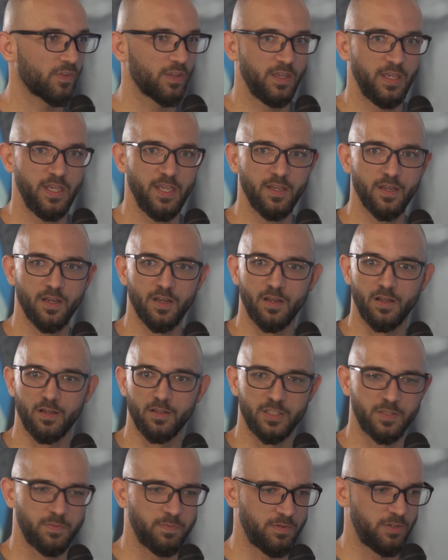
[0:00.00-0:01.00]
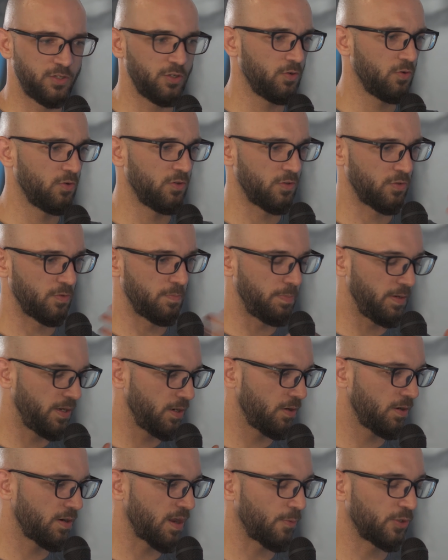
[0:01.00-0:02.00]
he, this dude, the
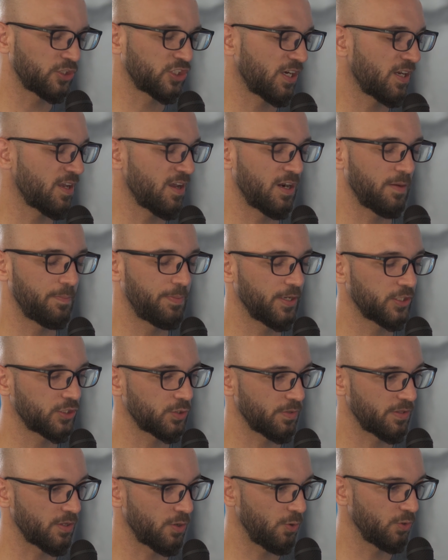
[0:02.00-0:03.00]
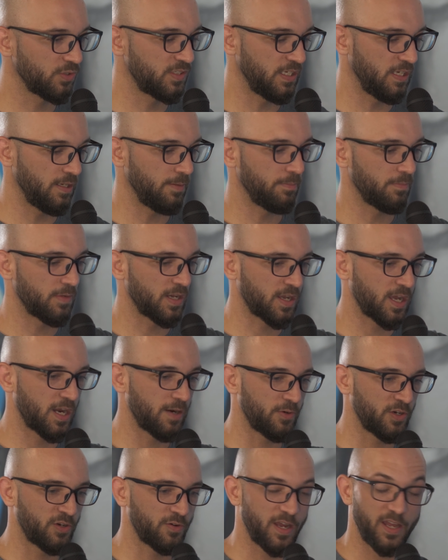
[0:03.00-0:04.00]
beard. I wish I'd gotten a picture with the whole team. I kind
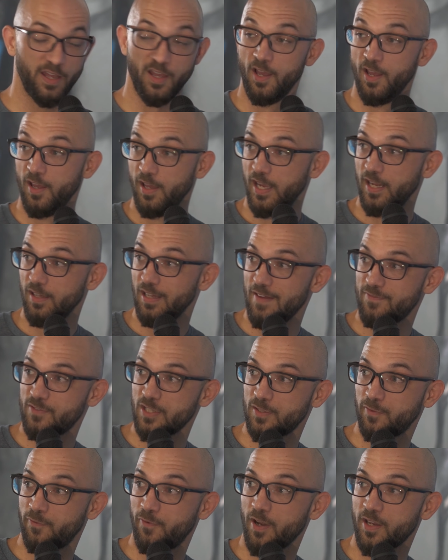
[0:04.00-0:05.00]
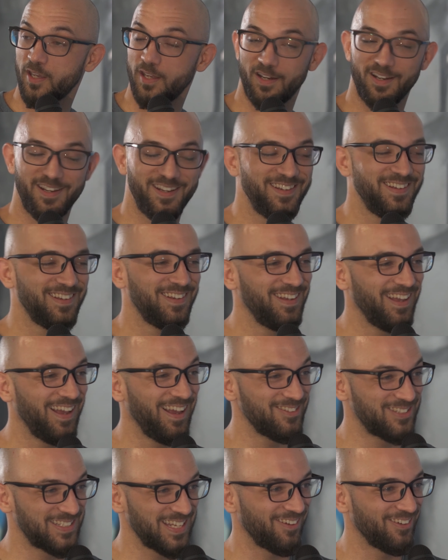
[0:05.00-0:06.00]
of regret. He left his fucking, I
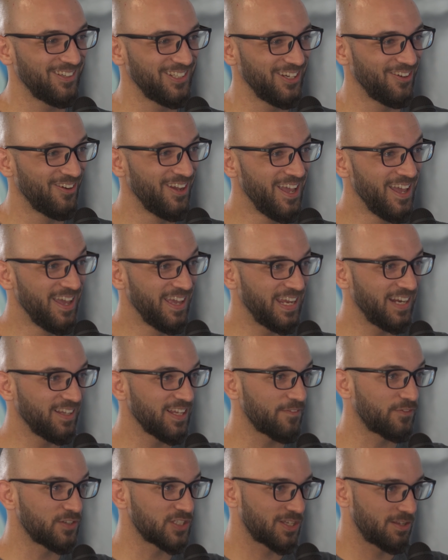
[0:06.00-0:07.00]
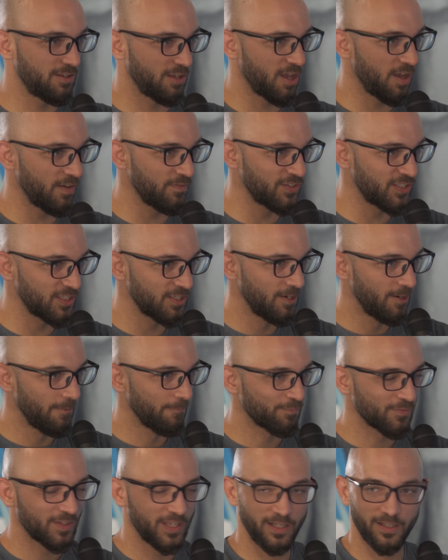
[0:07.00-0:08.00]
was telling you, he left his gloves.
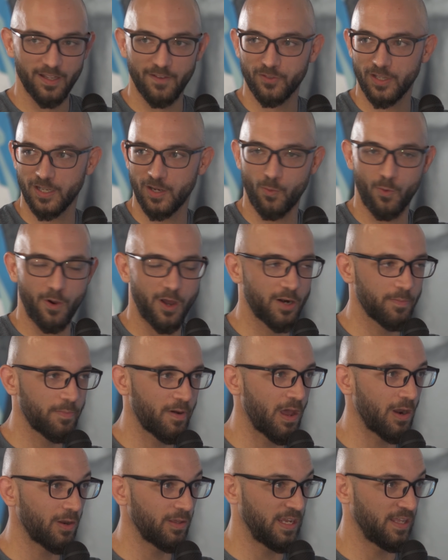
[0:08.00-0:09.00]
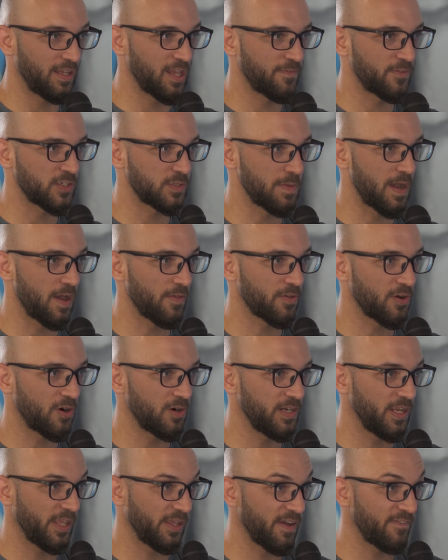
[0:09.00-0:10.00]
He left like a water bottle. He left his mouth guard,
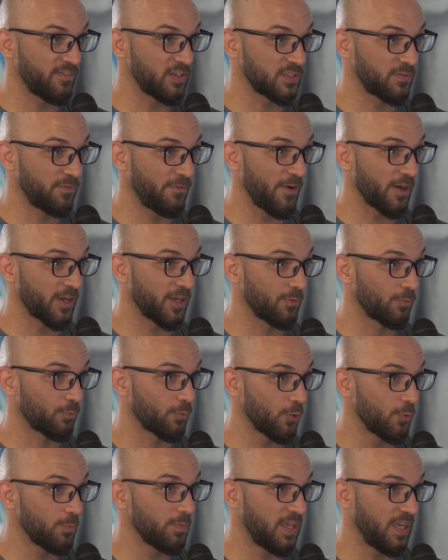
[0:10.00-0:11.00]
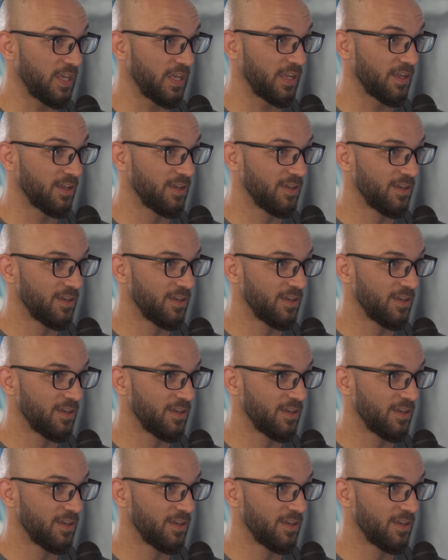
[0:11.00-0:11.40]
and he left his fucking room key